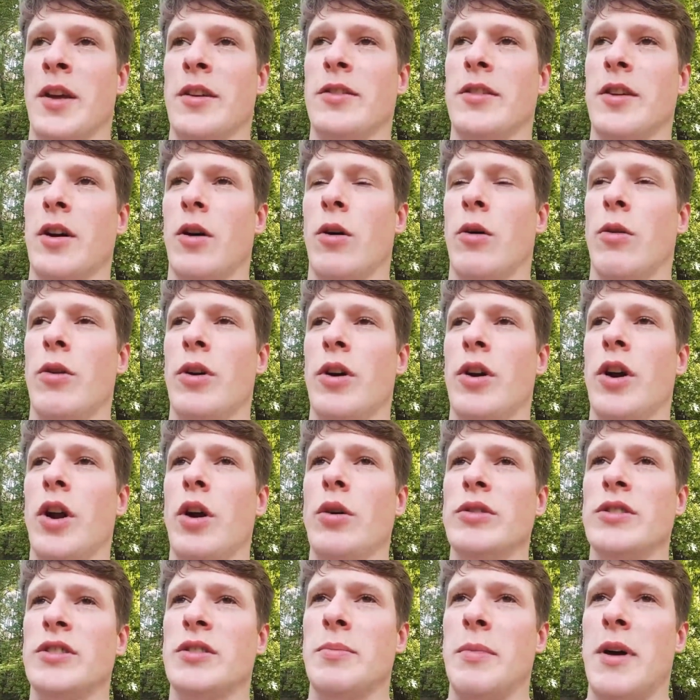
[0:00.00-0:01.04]
So
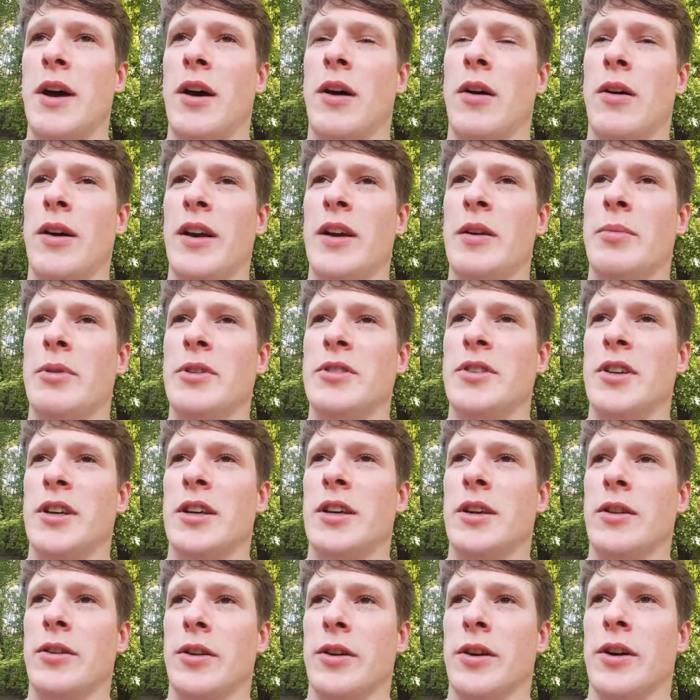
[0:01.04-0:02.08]
no smell in
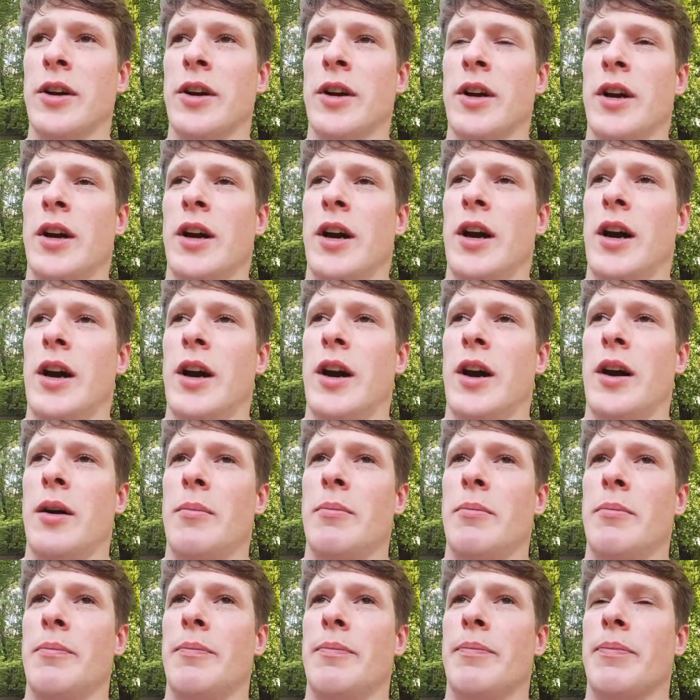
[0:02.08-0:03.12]
particular.
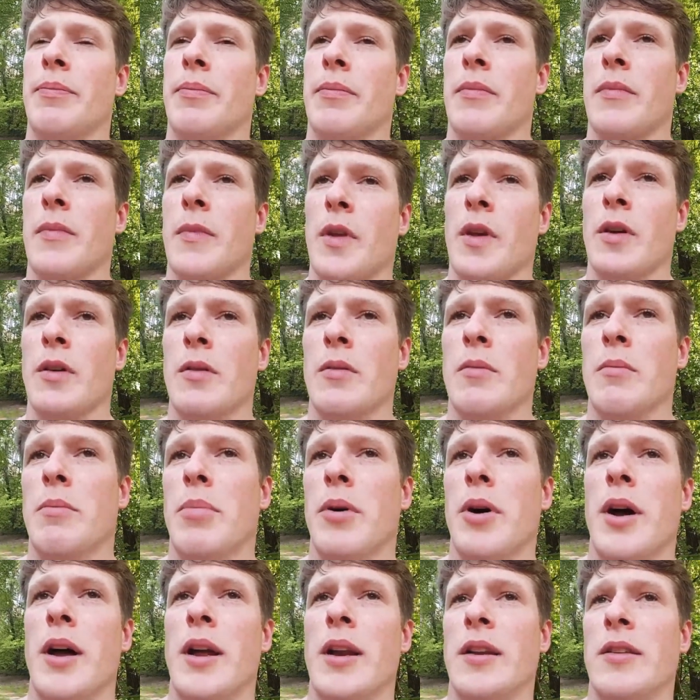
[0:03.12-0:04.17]

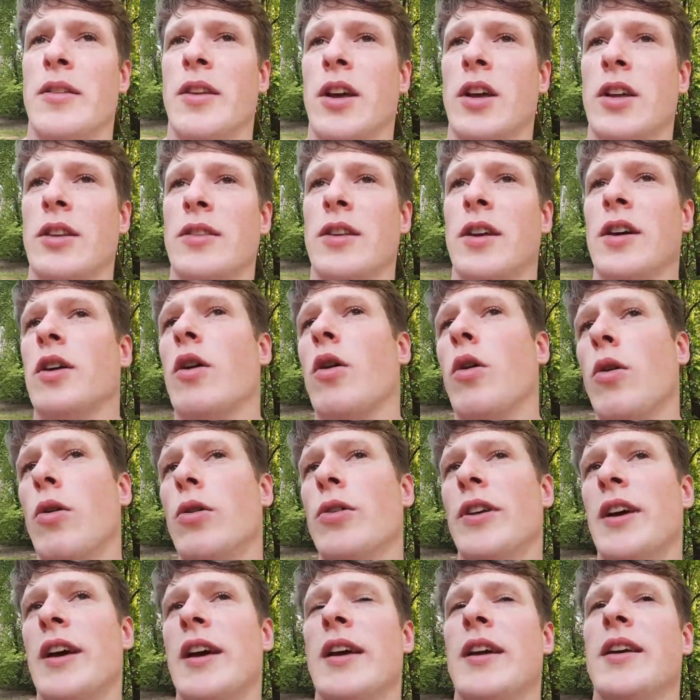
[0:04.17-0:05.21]
But the
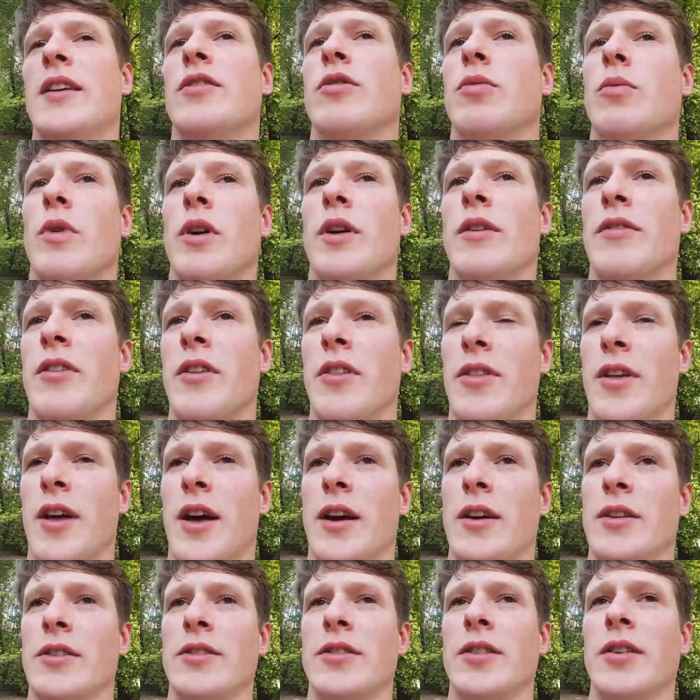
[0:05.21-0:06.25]
cold is one of the
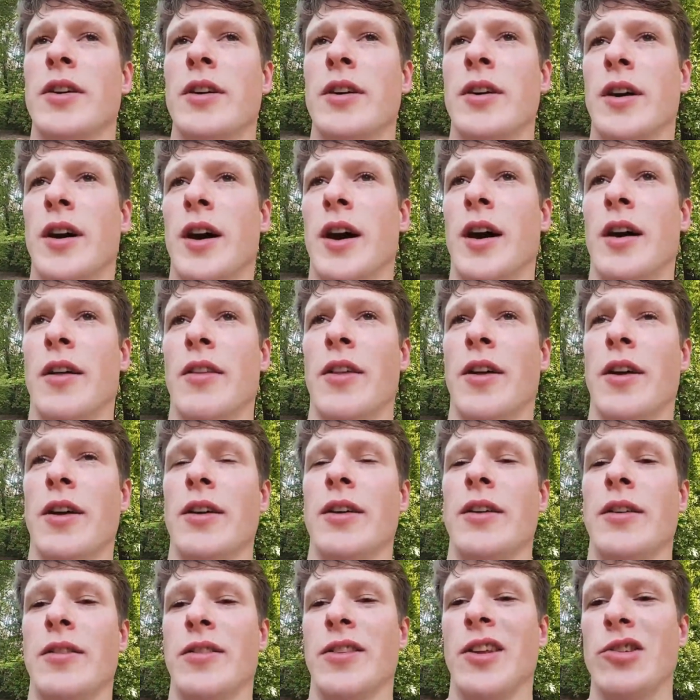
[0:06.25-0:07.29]
things.
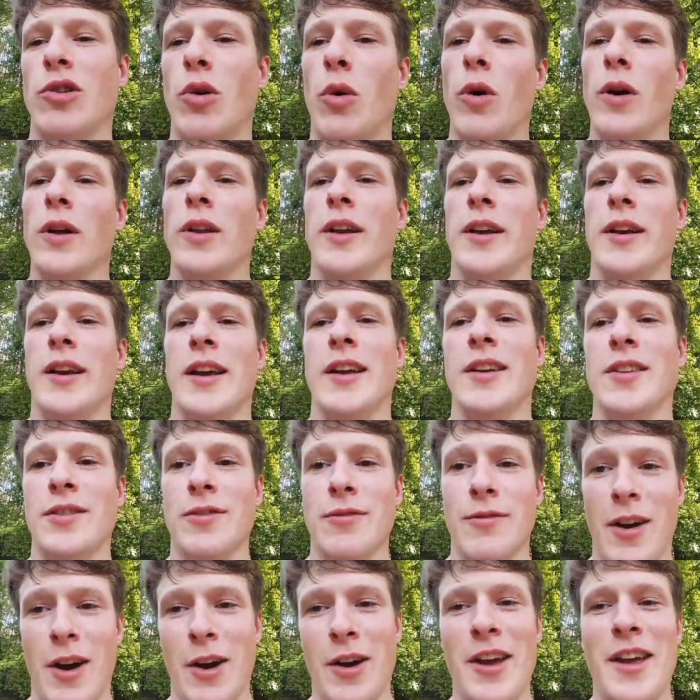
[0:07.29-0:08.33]
The toilet
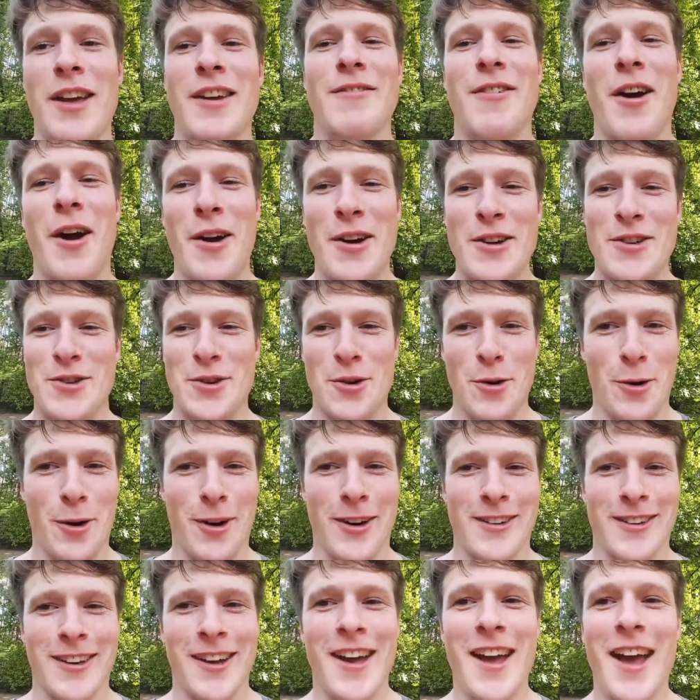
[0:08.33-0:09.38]
is very, very
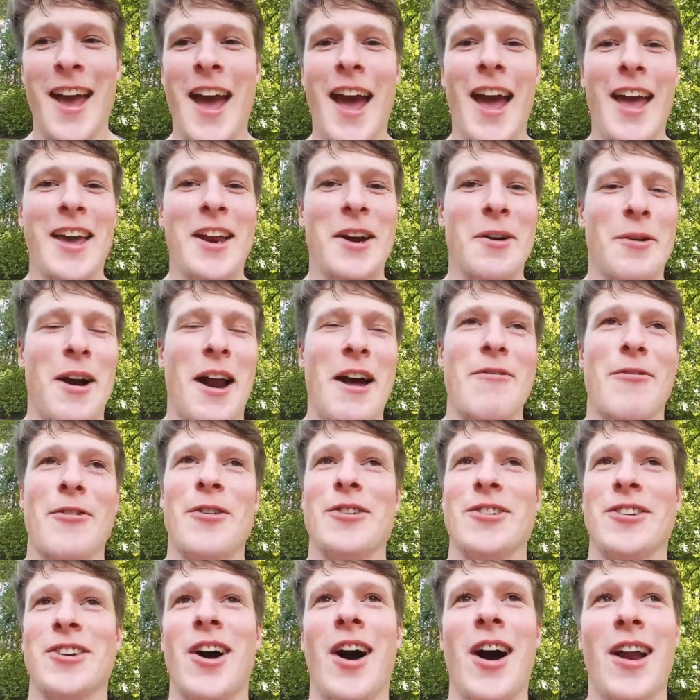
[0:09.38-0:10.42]
short. You know, when I
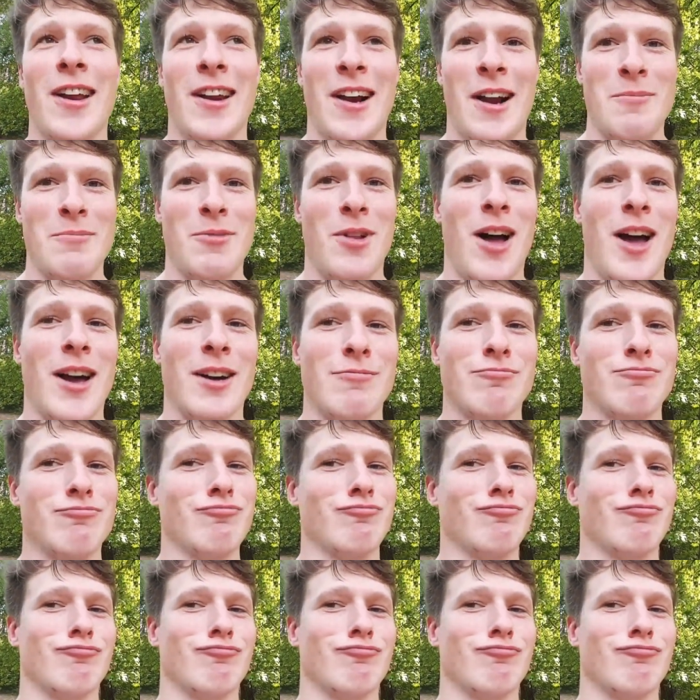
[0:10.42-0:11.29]
first got it, I'm like,